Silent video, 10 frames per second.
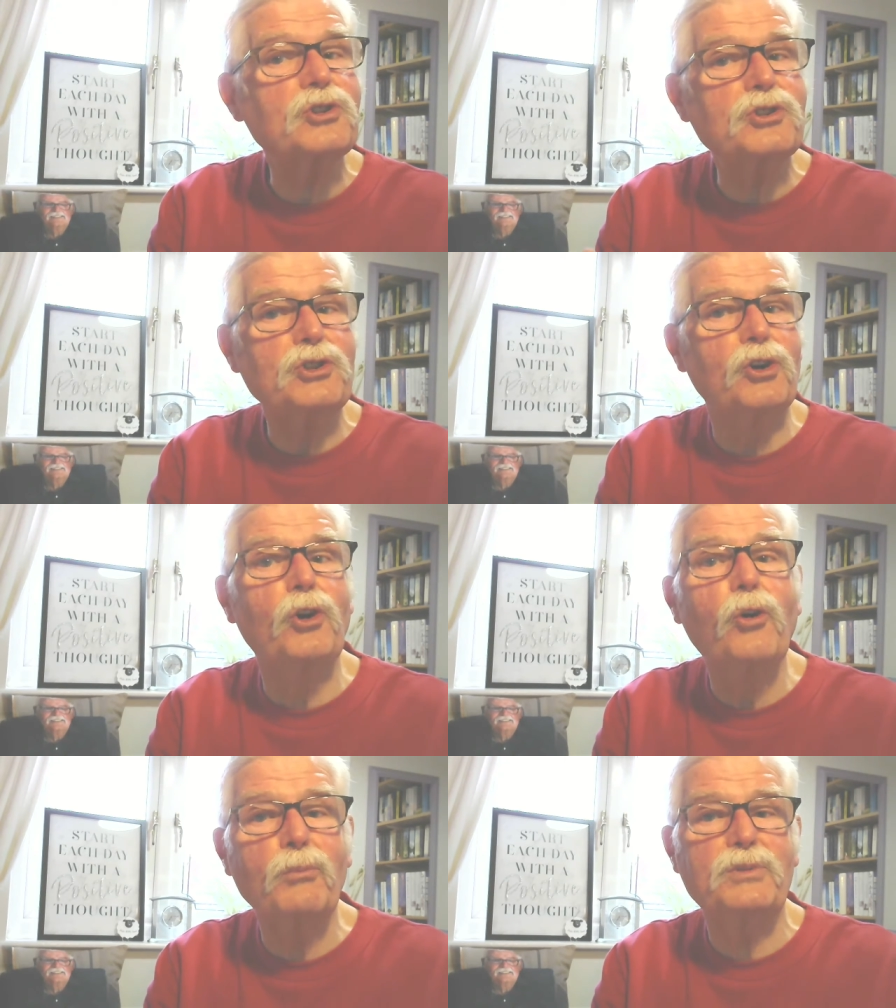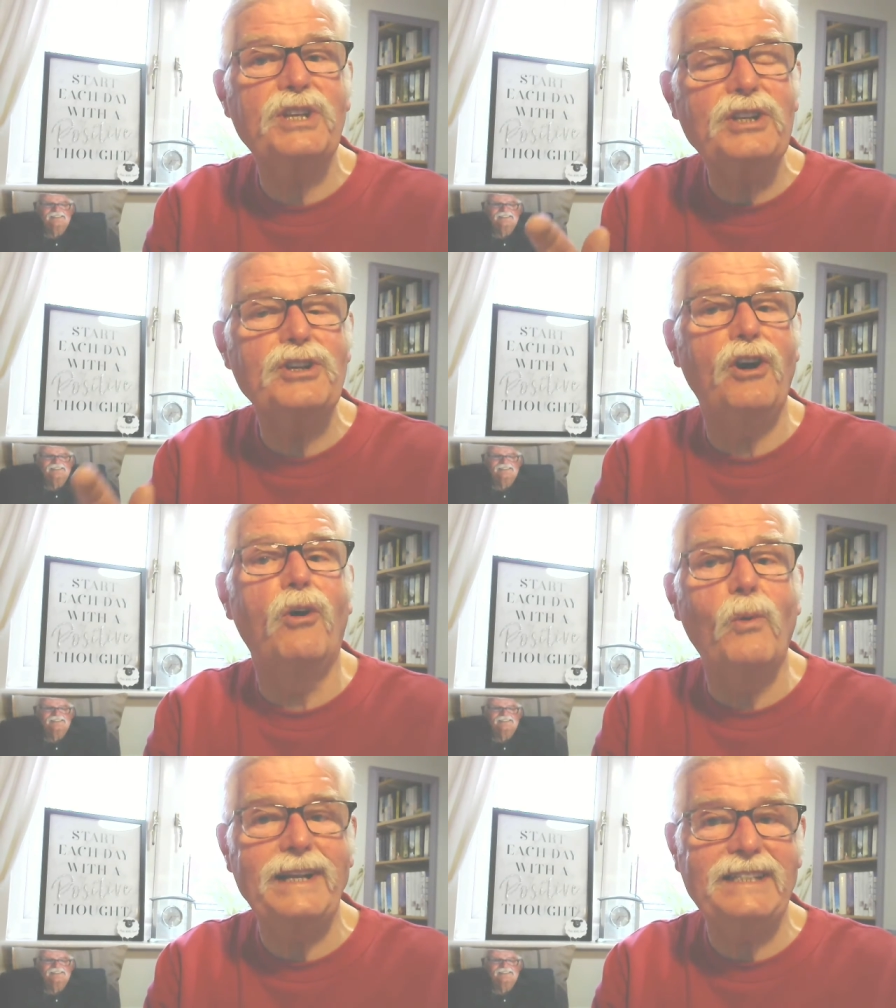there's no humps in
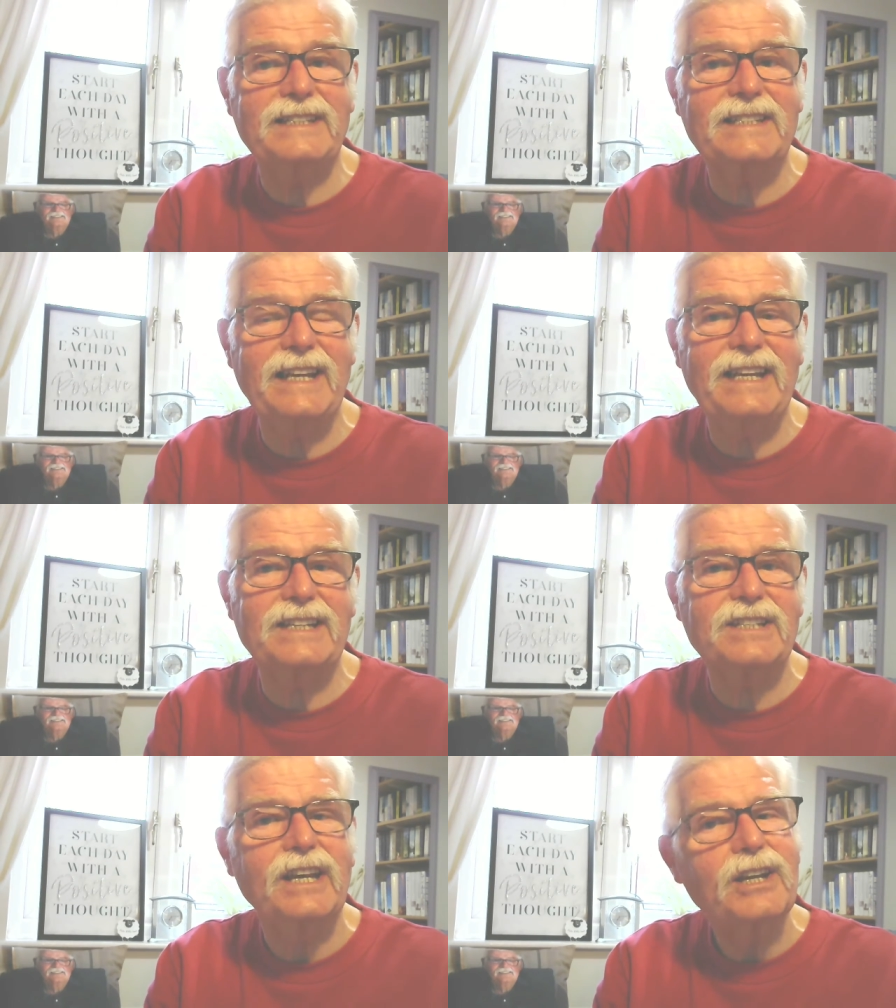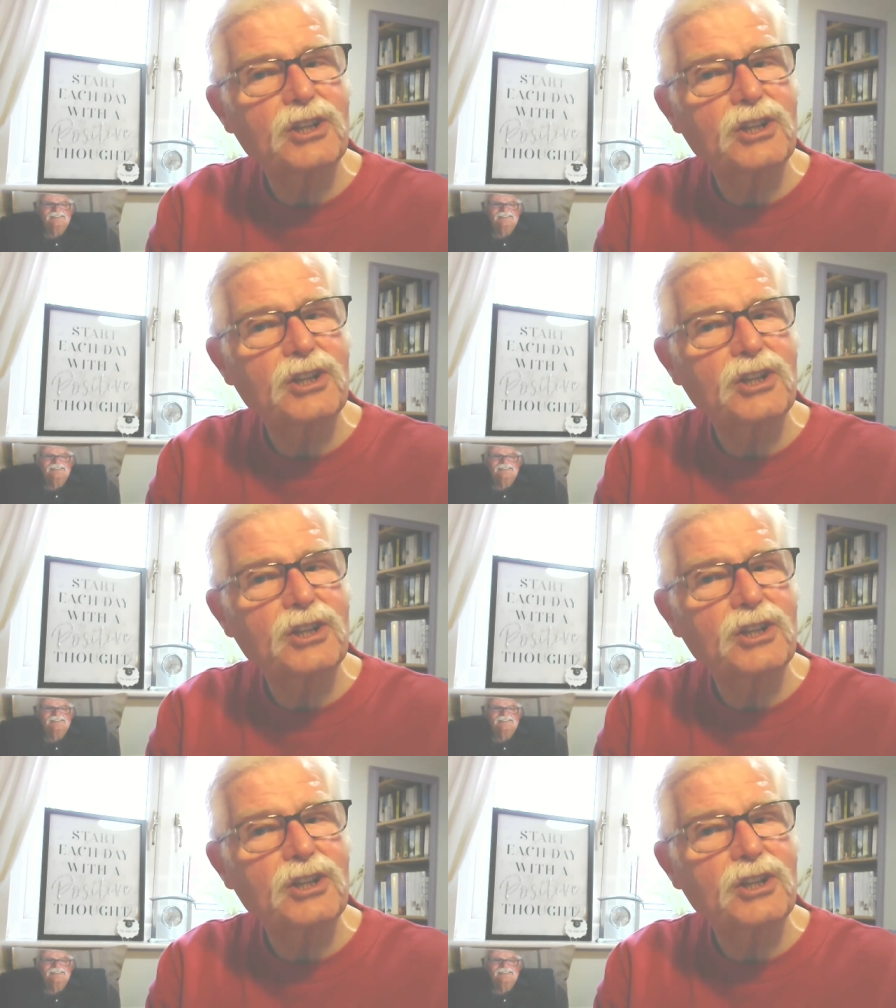your Wednesdays.